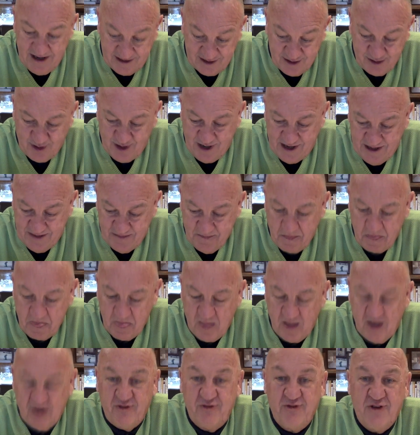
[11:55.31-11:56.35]
That's right,
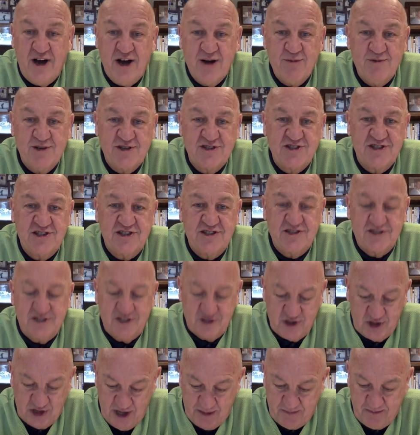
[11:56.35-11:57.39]
a pharmacist
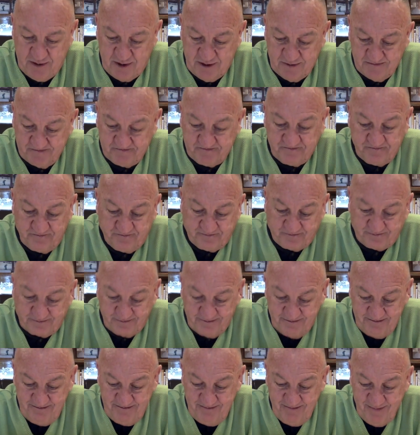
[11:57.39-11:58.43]
shepherd.
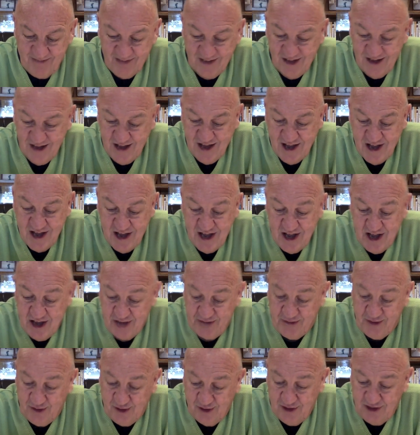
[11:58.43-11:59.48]

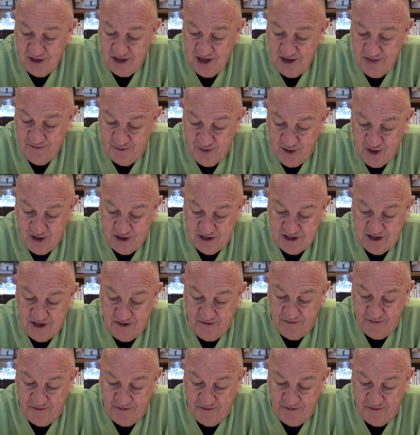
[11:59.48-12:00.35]
If you look at verse